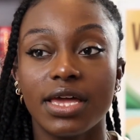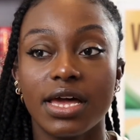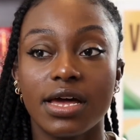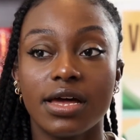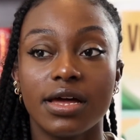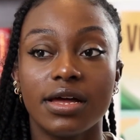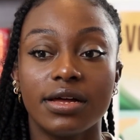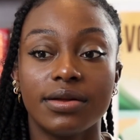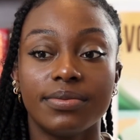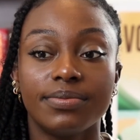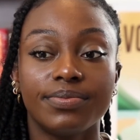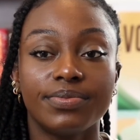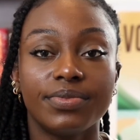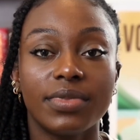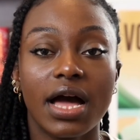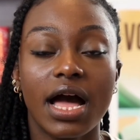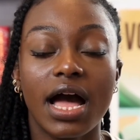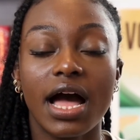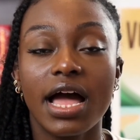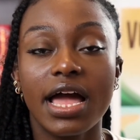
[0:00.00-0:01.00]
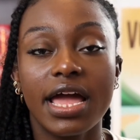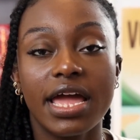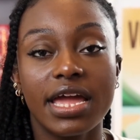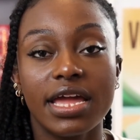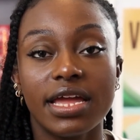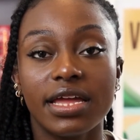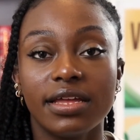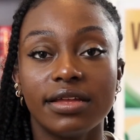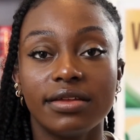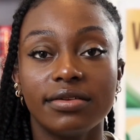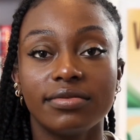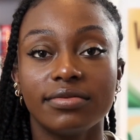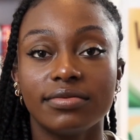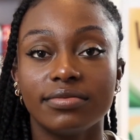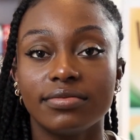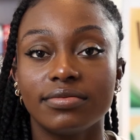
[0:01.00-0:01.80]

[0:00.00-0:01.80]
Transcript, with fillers: Um, I